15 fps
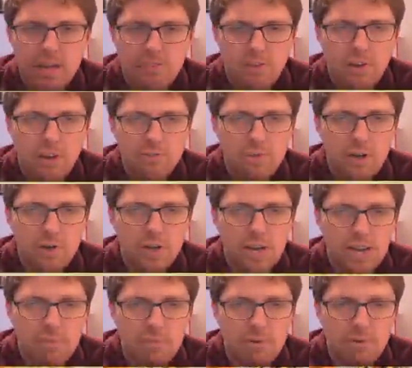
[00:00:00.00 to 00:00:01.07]
long as we don't get
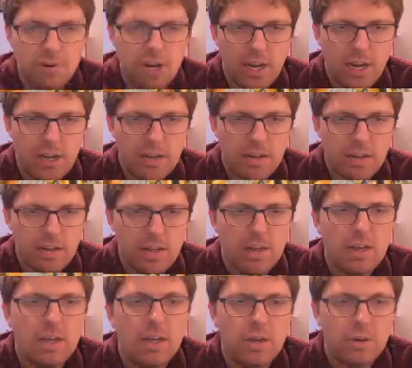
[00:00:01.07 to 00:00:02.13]
Ember Drain,
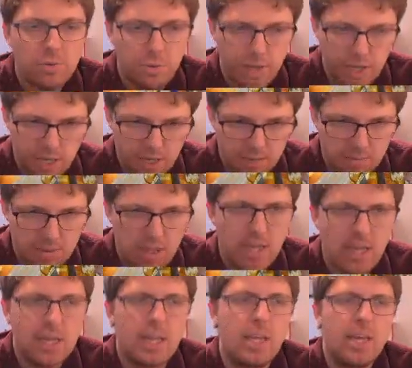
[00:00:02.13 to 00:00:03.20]
we can
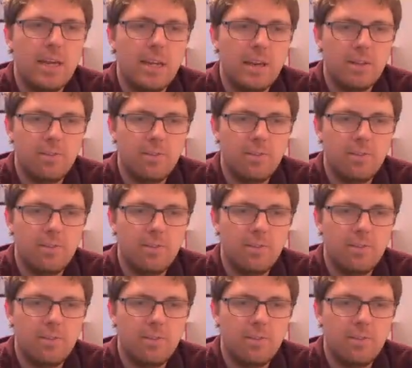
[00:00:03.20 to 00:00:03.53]
play it again.